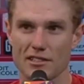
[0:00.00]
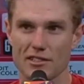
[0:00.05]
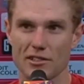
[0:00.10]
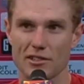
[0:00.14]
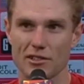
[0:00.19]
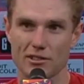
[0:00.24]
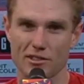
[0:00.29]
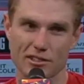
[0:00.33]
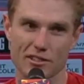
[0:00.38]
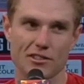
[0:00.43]

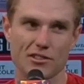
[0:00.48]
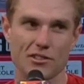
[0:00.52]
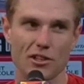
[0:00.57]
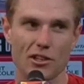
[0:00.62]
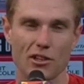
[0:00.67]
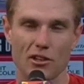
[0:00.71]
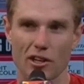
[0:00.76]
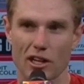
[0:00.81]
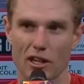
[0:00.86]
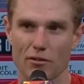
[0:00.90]
So it was a
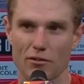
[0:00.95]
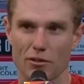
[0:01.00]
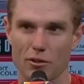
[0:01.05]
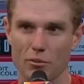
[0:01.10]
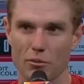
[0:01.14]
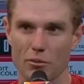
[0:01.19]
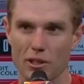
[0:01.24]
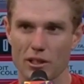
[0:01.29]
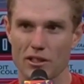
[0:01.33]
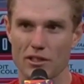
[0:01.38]
strong ride
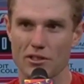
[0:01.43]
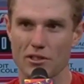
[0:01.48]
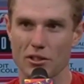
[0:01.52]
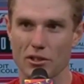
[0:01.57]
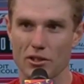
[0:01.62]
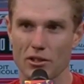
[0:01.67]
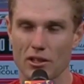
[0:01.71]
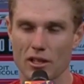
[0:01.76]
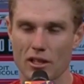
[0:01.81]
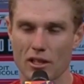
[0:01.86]
from
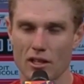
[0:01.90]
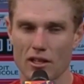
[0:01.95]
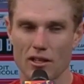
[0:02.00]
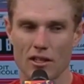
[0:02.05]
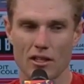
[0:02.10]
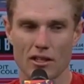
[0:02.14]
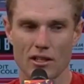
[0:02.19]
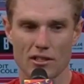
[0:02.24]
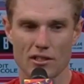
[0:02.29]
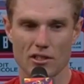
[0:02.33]
Joel
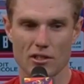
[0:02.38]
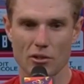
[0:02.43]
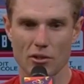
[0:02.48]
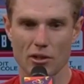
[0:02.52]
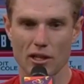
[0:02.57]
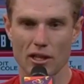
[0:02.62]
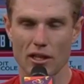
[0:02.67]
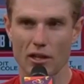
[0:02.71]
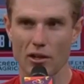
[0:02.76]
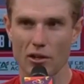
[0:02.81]
to
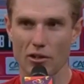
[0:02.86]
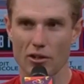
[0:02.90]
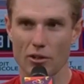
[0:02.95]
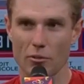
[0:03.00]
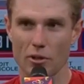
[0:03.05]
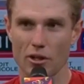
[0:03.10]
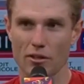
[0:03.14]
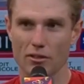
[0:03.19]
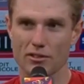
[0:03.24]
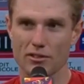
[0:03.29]
hold
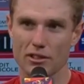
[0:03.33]
them off.